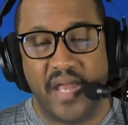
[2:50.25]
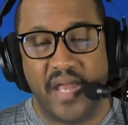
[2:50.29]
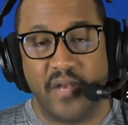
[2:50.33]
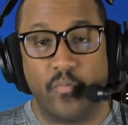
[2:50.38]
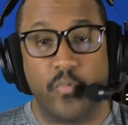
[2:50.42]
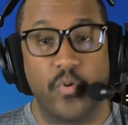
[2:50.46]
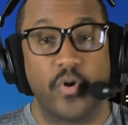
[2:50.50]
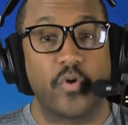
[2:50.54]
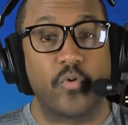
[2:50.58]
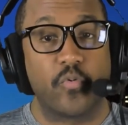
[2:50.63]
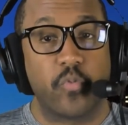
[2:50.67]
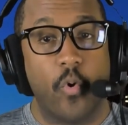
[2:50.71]

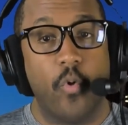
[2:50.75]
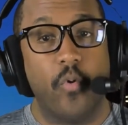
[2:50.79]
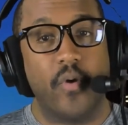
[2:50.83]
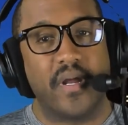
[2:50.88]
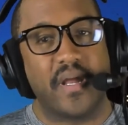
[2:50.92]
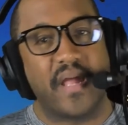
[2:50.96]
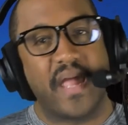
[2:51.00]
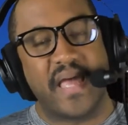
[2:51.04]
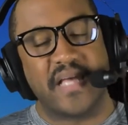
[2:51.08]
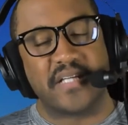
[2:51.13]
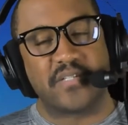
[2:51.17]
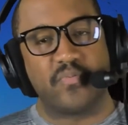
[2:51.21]
and we're
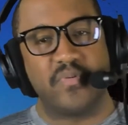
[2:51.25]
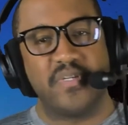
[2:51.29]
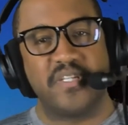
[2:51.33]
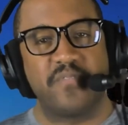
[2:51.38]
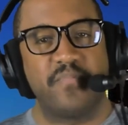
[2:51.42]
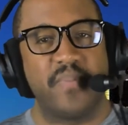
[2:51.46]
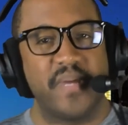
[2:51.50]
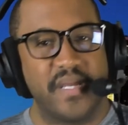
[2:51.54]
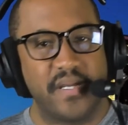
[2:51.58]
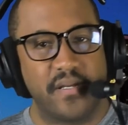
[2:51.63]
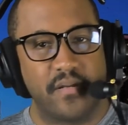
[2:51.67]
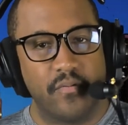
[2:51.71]
growing as
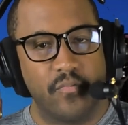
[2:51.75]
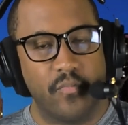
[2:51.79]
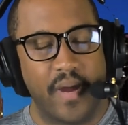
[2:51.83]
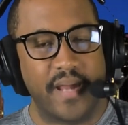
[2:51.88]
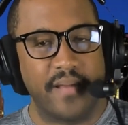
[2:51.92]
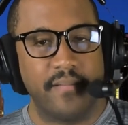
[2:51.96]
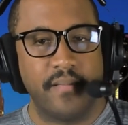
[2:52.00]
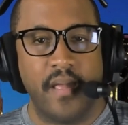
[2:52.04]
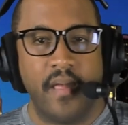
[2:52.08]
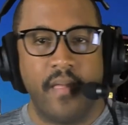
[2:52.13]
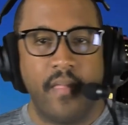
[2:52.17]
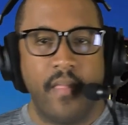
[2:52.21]
we speak,
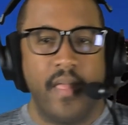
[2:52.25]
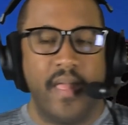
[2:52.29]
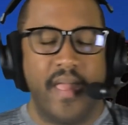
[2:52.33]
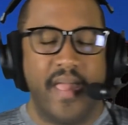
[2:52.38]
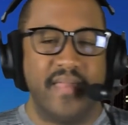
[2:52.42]
right?